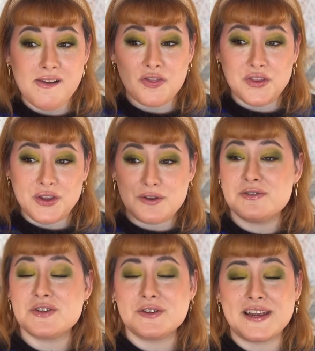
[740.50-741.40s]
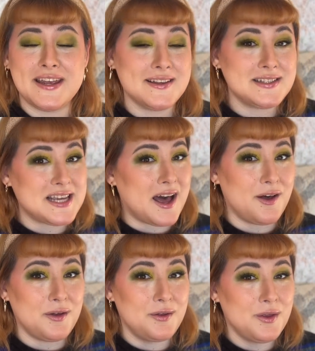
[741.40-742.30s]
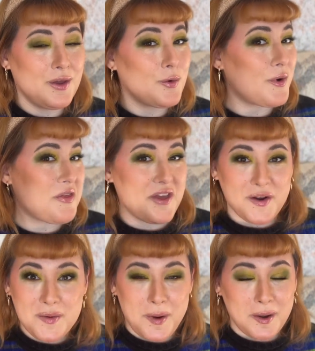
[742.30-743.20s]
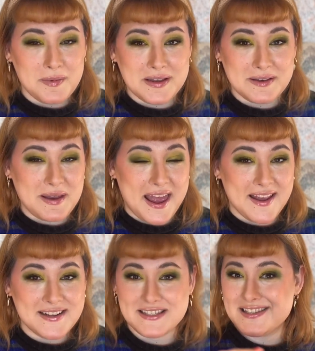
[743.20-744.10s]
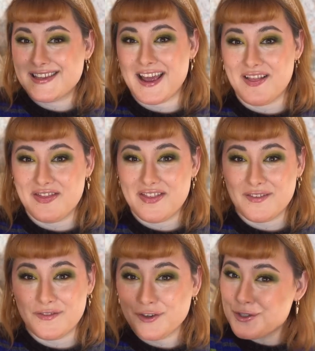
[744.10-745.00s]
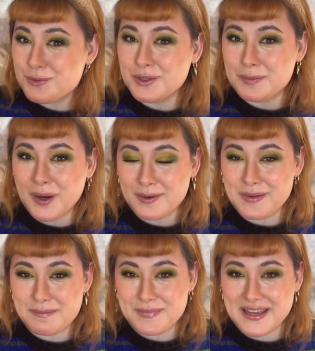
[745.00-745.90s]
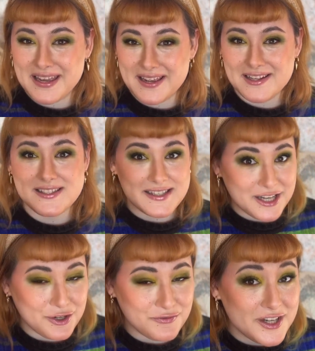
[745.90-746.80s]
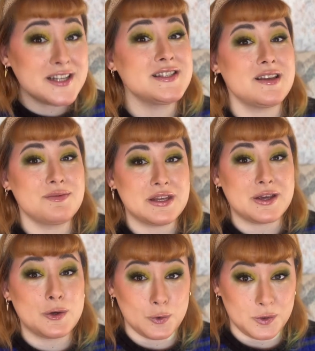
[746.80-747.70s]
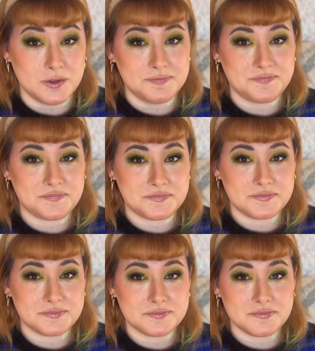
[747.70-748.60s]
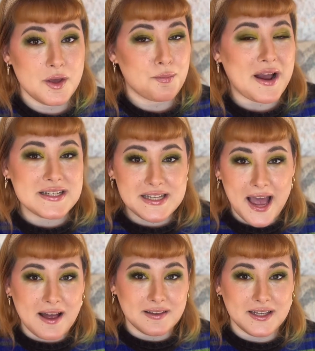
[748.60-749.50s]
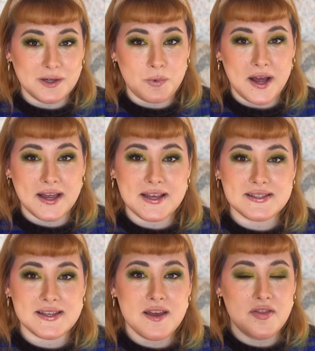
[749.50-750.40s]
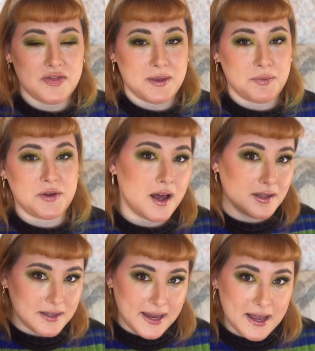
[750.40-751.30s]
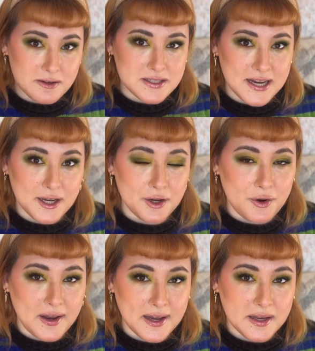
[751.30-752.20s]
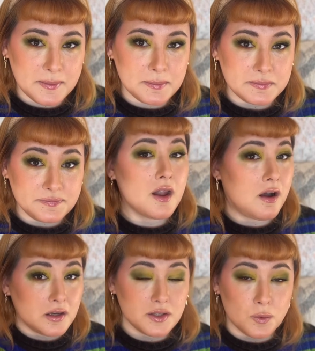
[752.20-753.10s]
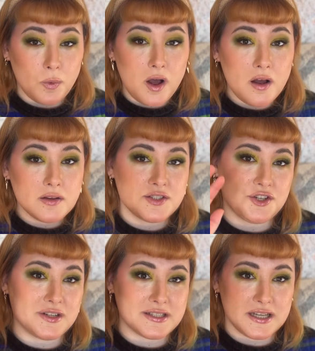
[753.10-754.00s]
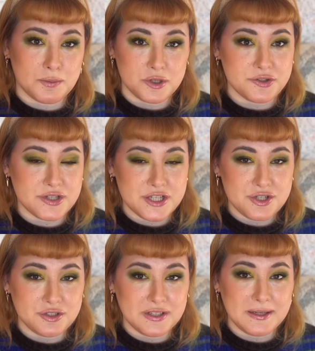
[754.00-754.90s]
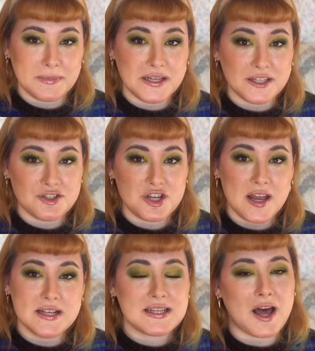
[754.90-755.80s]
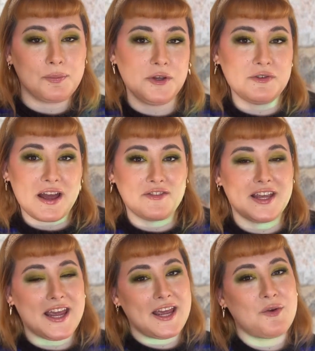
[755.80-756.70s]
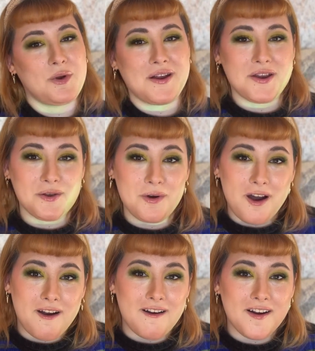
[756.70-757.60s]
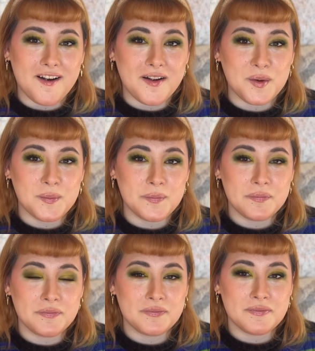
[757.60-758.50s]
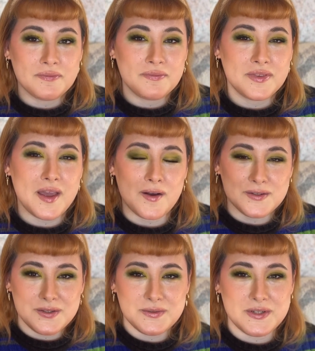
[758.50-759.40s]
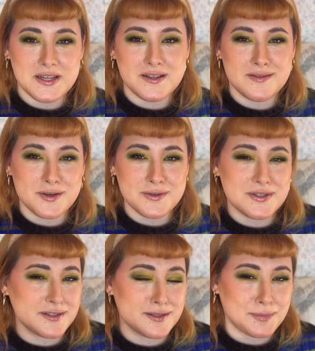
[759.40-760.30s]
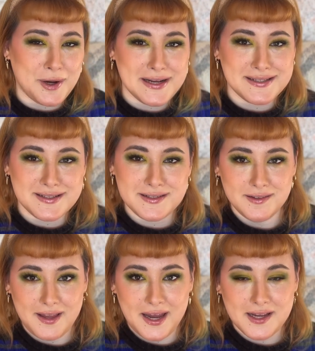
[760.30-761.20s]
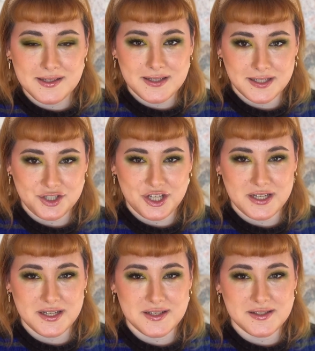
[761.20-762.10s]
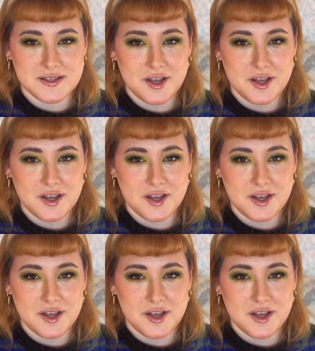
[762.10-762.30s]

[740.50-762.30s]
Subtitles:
the user can't tell where their apartment ends and the virtual apartment begins, then you've done something cool. Practicality wise, they put a layout diagram on the wall so you can see a more traditional image to help you navigate where you are. They also did those surprise and delight touches.